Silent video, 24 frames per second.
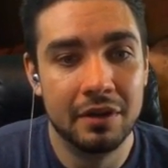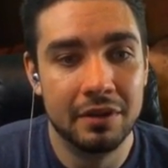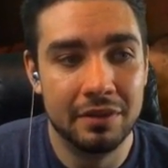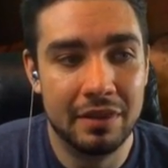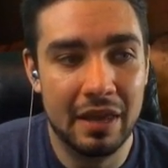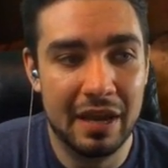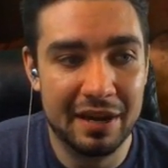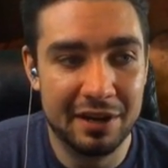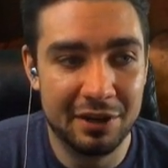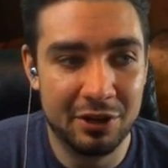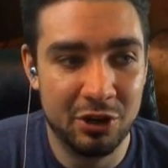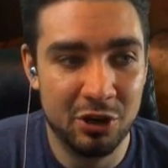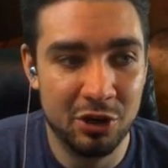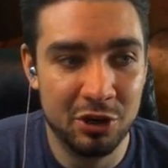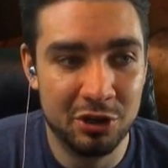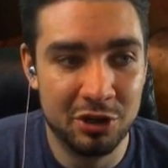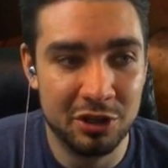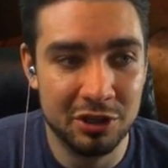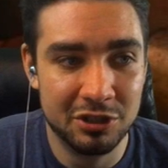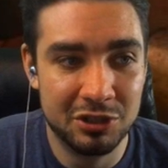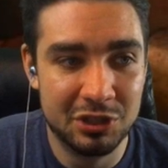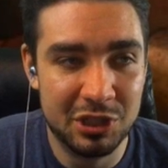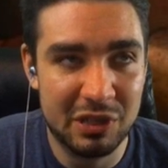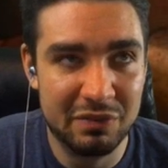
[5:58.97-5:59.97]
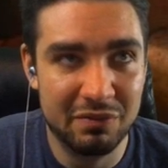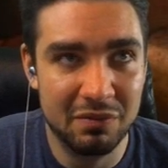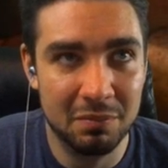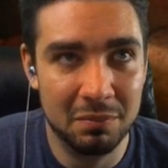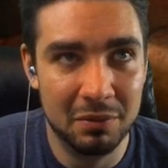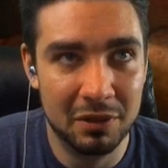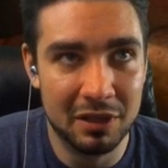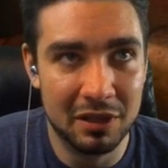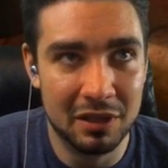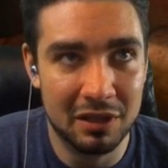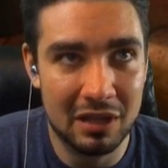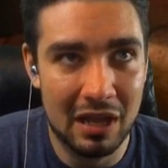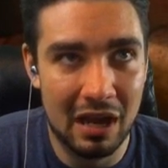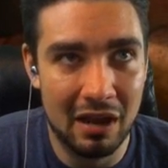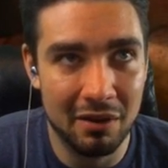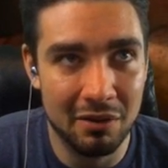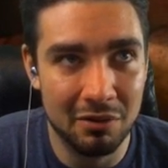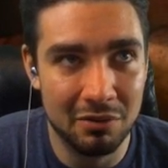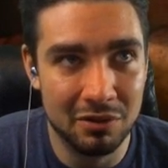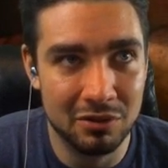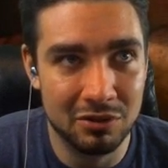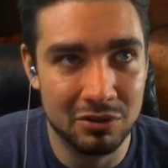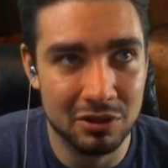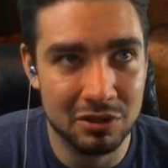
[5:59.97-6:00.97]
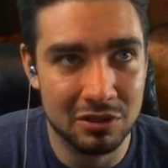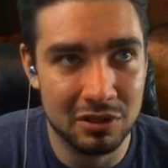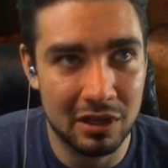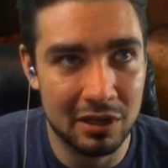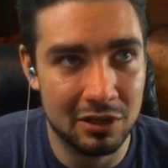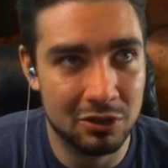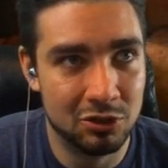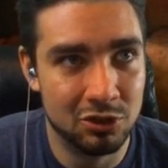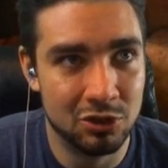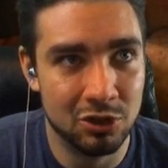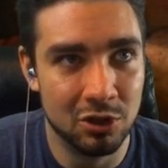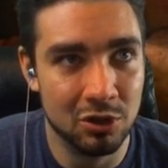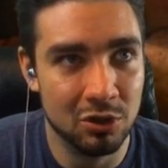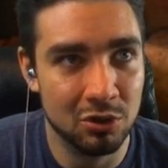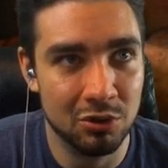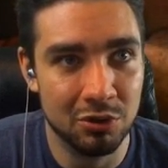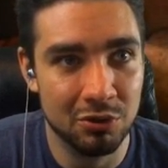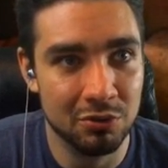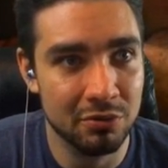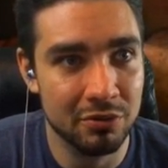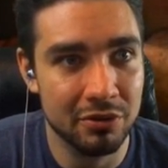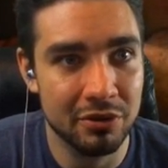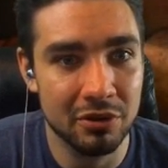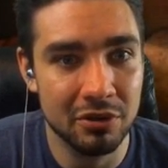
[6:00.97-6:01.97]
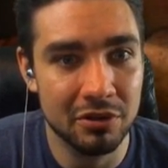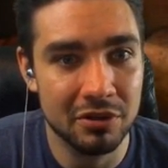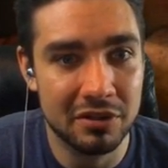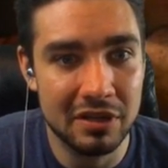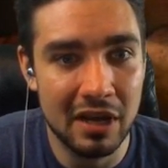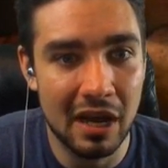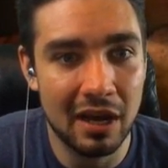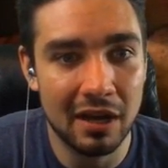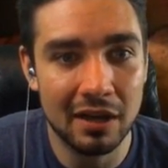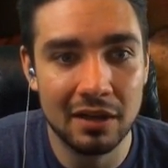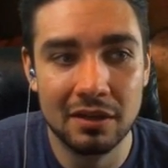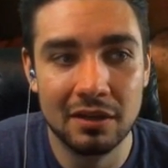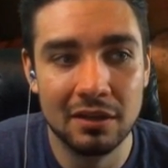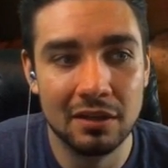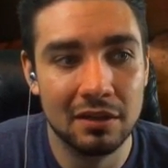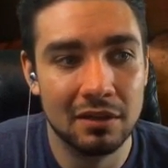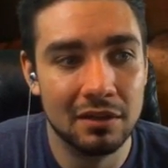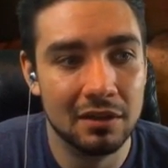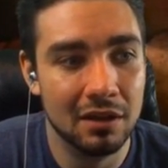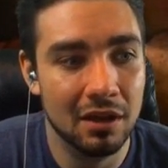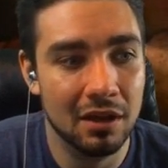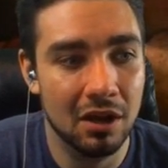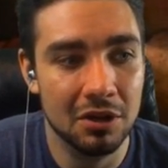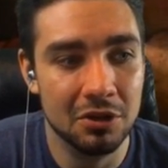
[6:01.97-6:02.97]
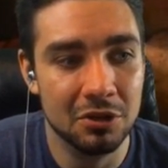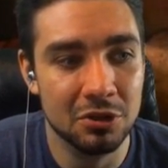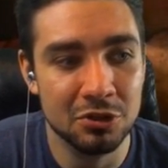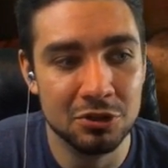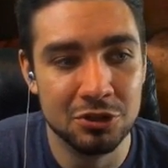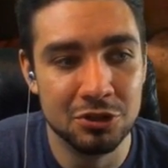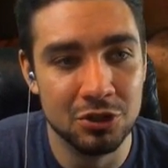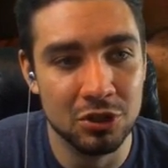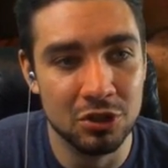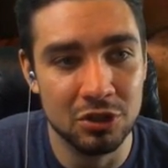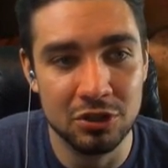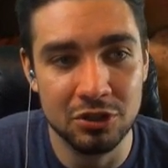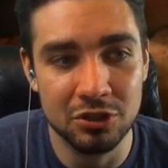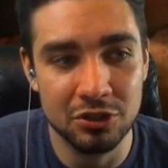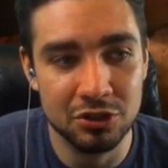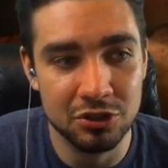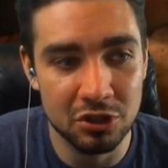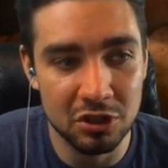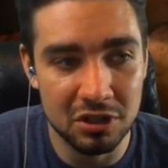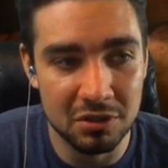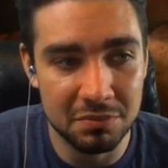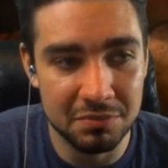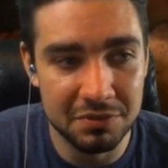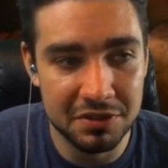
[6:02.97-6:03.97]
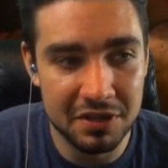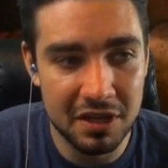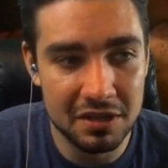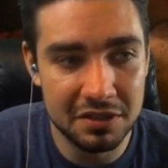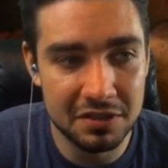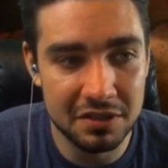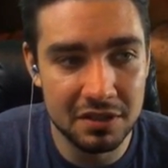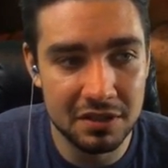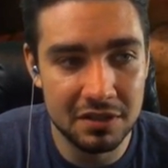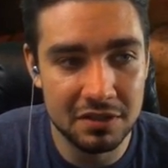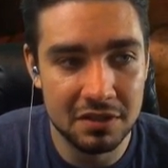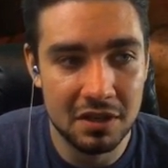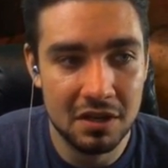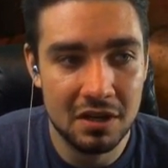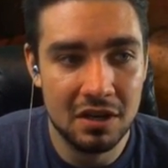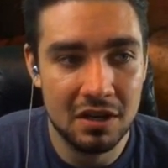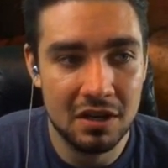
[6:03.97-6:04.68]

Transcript: That could conceivably allow you to just like churn through your deck under certain circumstances.